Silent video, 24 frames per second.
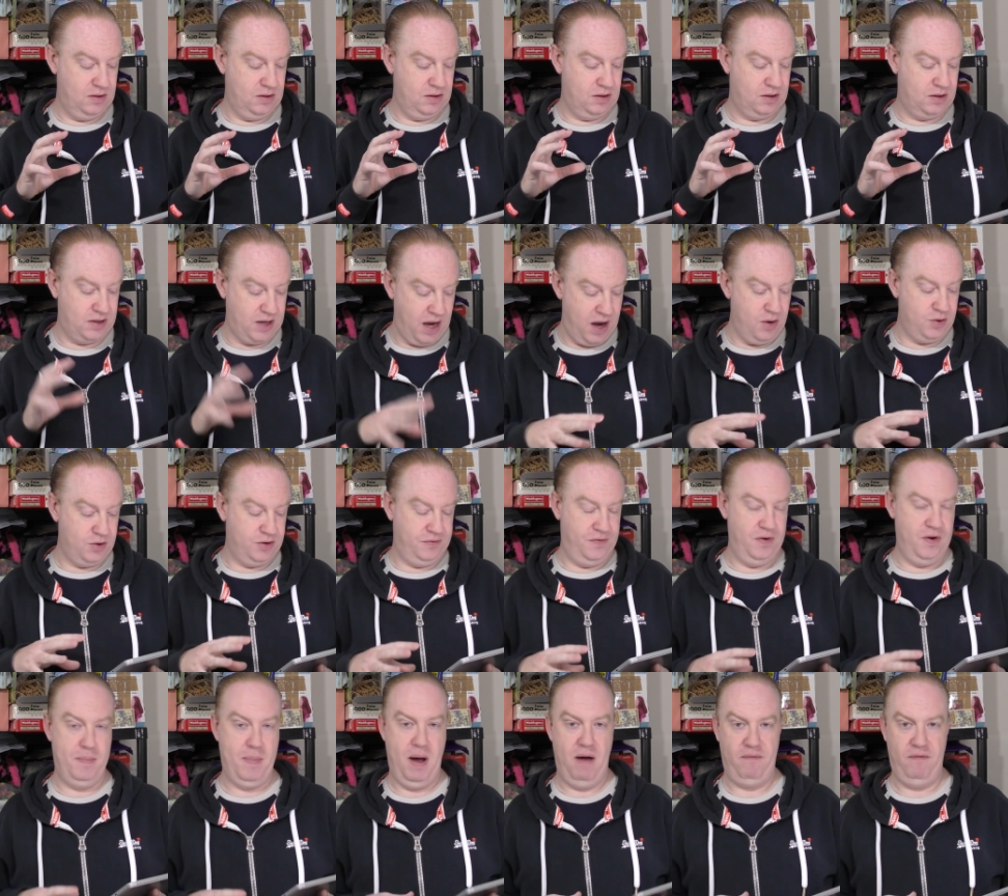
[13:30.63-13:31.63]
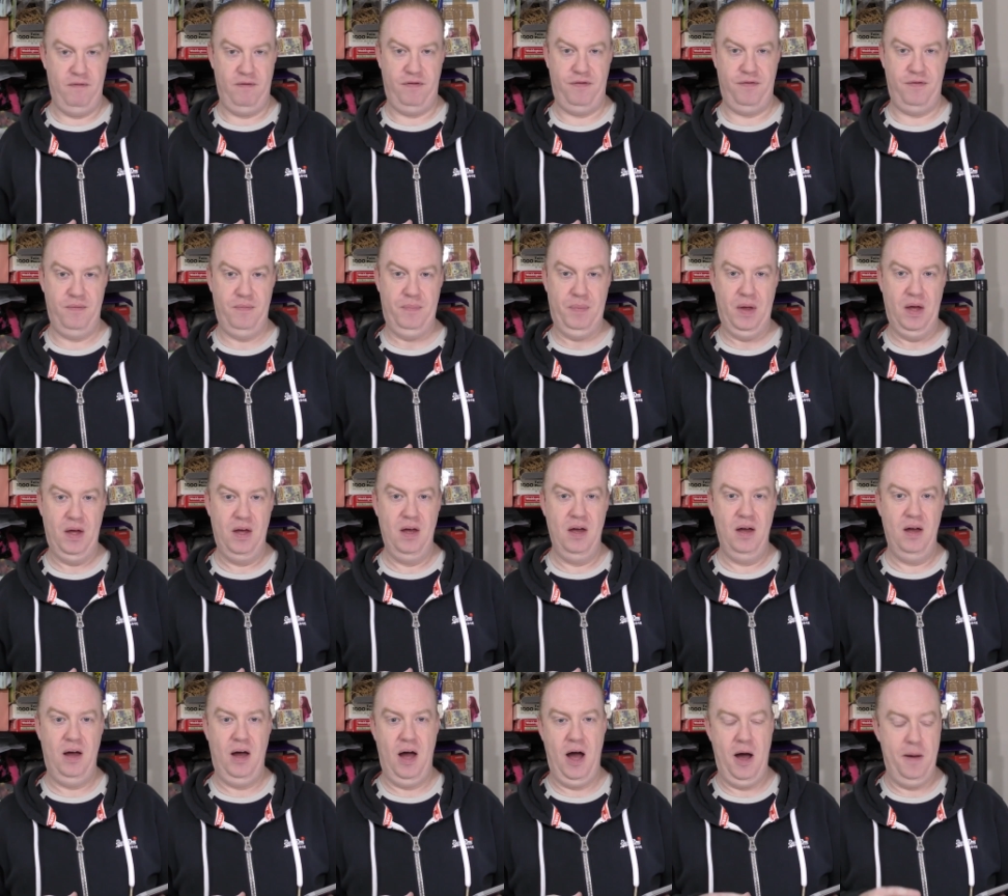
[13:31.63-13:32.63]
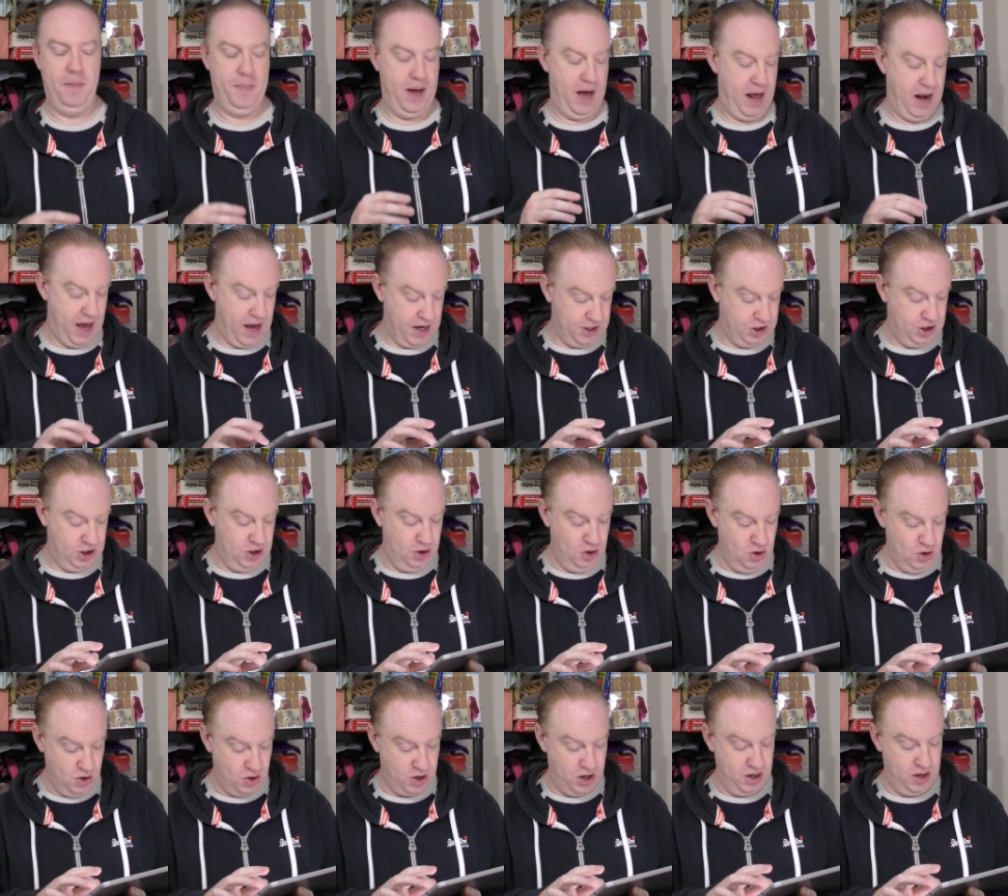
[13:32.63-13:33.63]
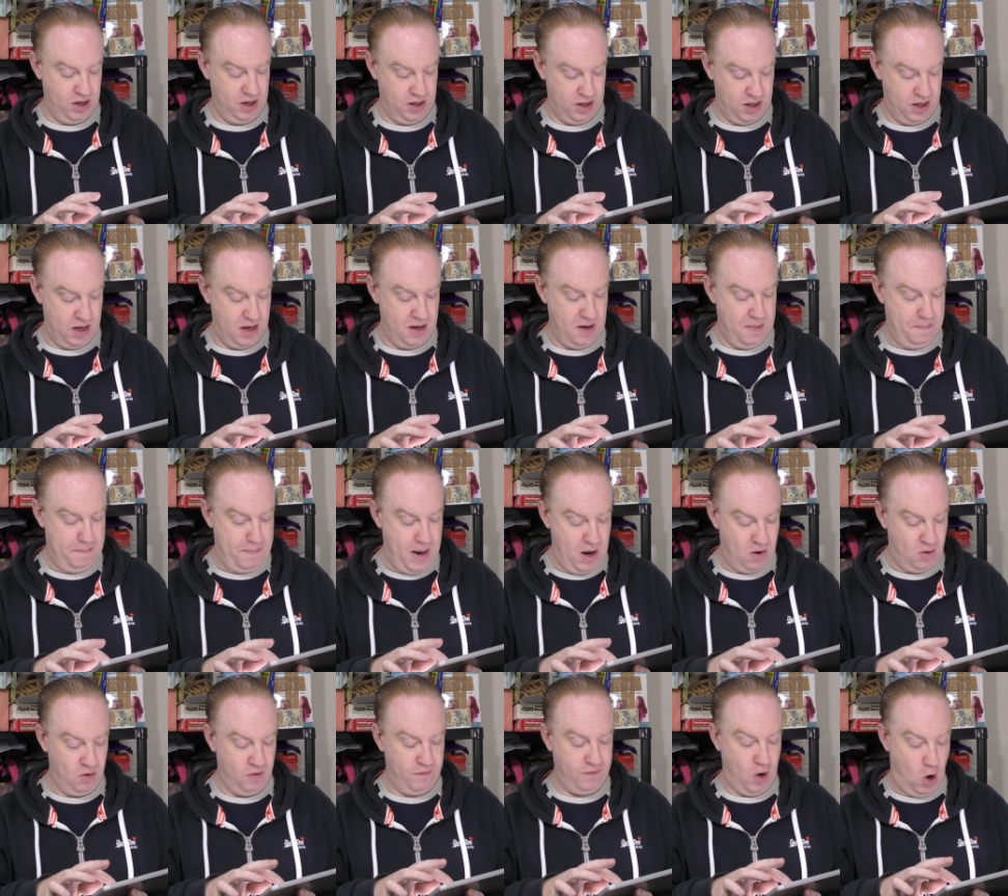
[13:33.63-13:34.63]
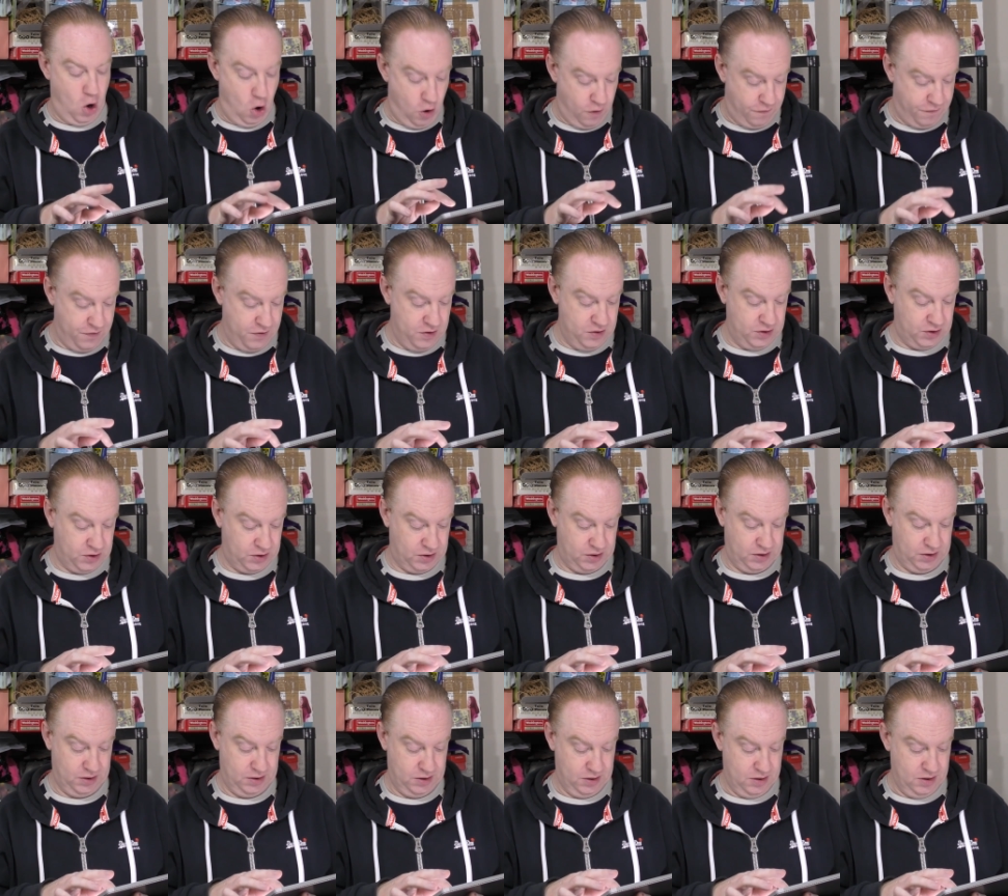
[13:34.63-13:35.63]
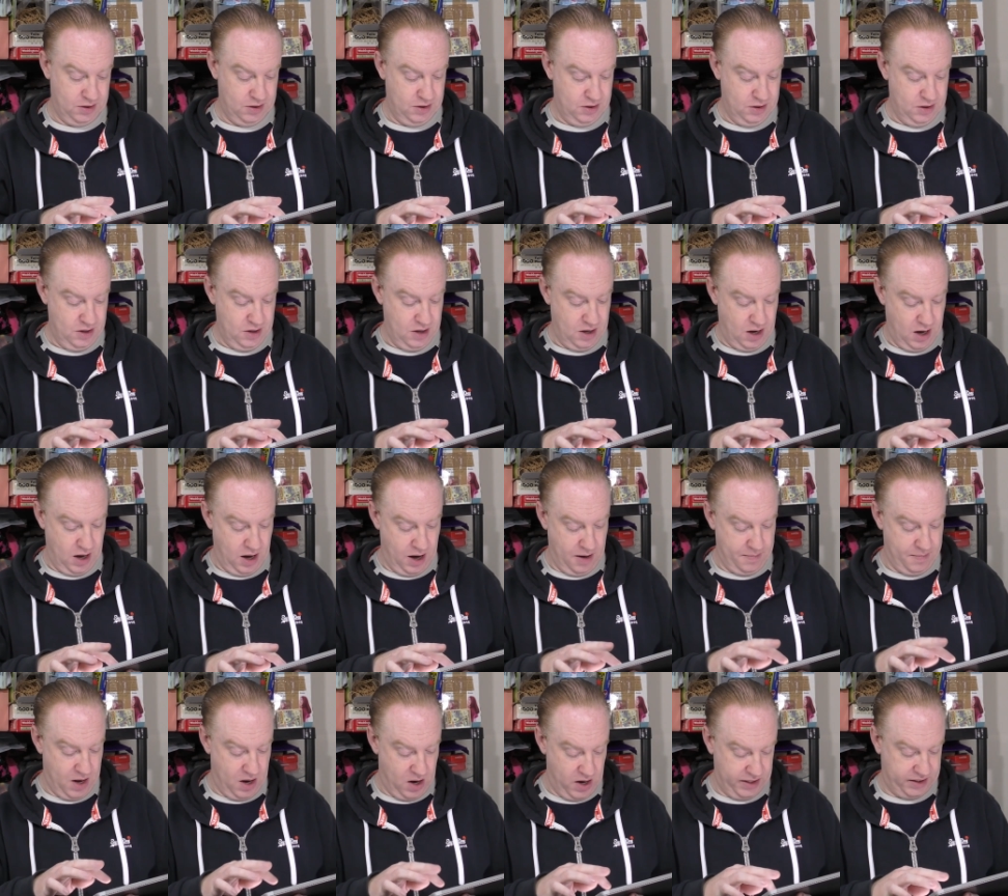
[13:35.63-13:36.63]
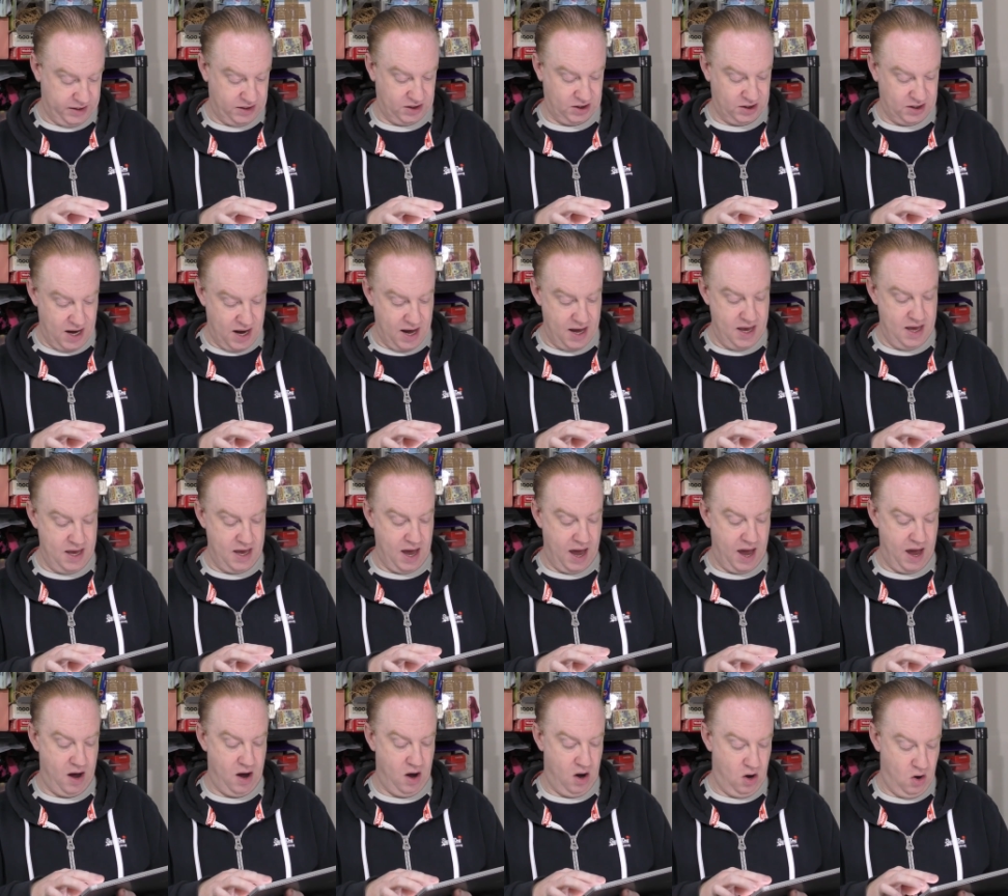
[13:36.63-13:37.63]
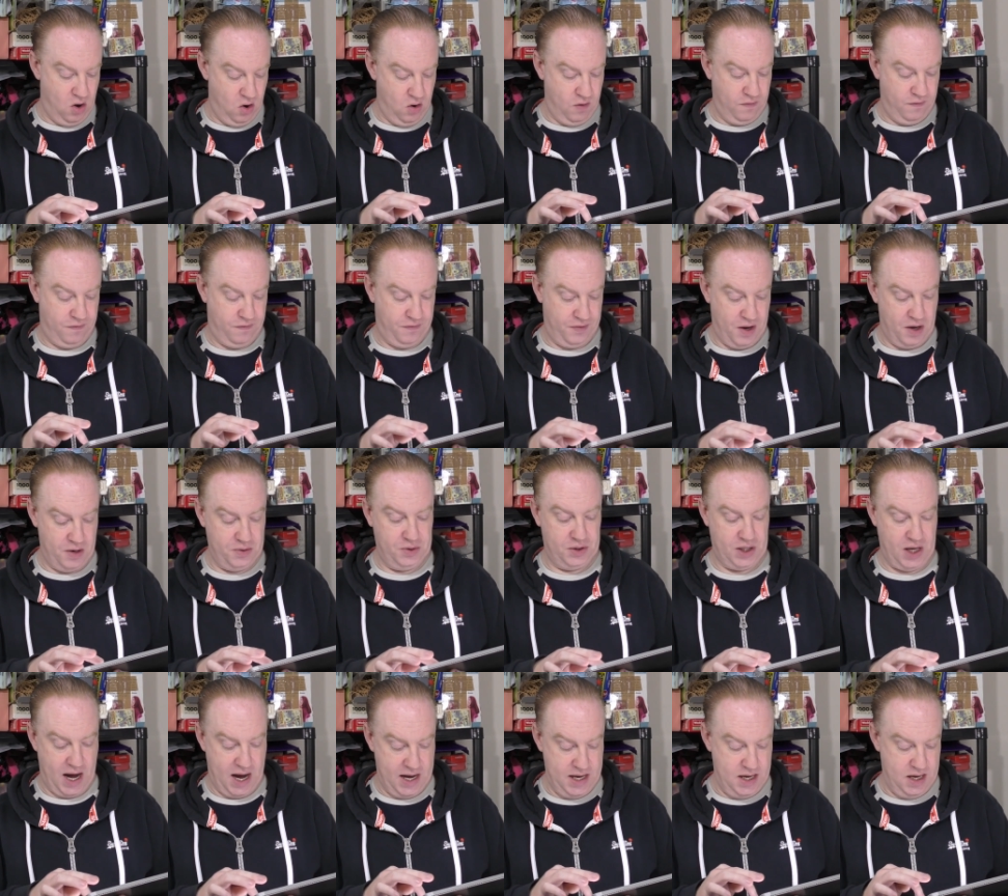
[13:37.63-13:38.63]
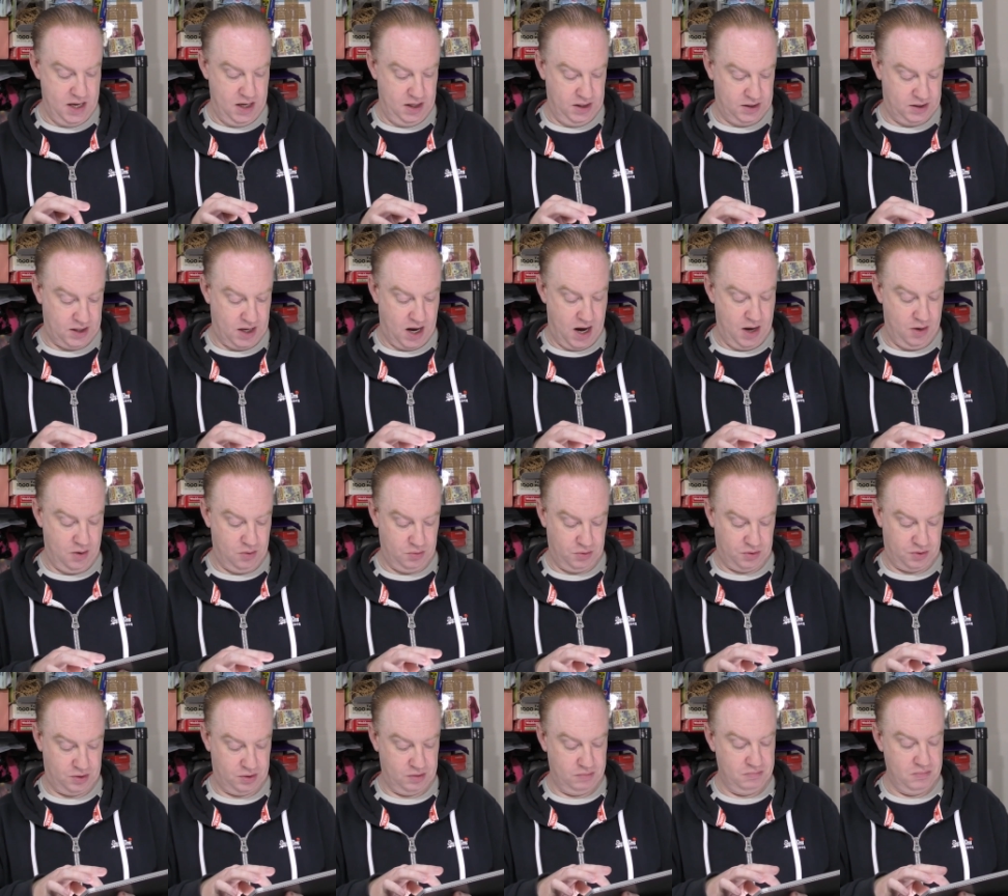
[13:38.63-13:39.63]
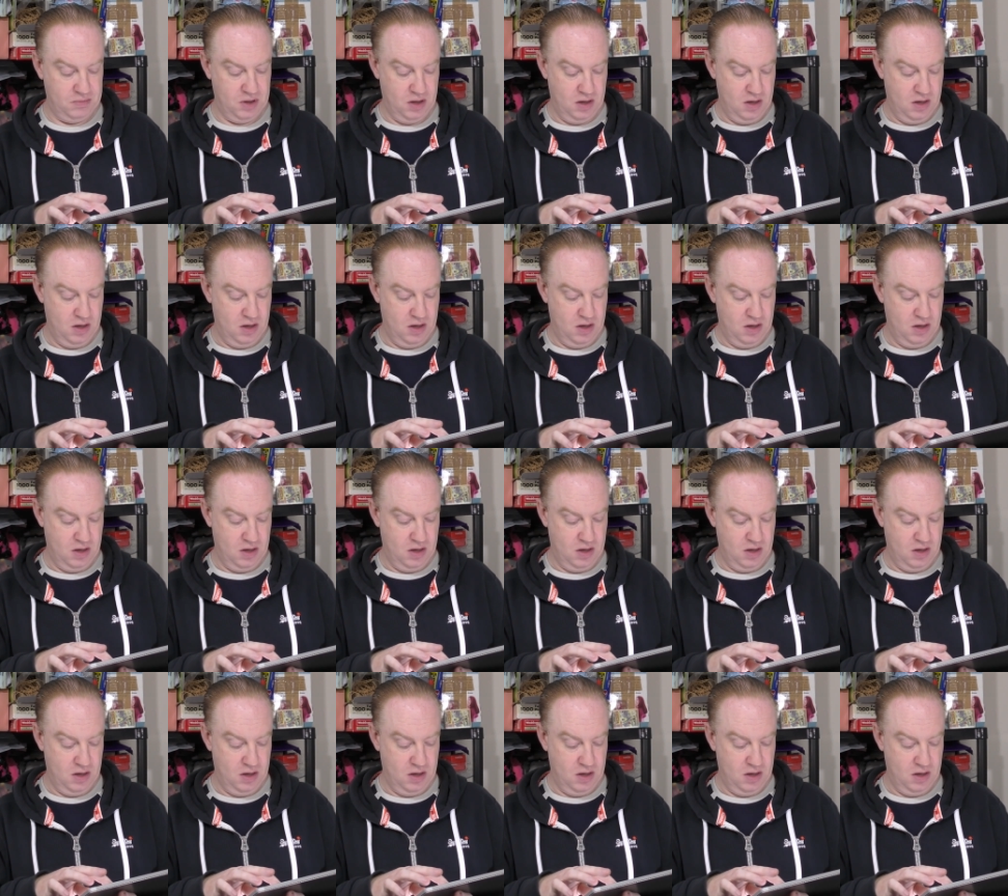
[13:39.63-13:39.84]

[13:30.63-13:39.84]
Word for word: sales for the month, and actually looking at the amount of offers, I'd say out of those 80 sales,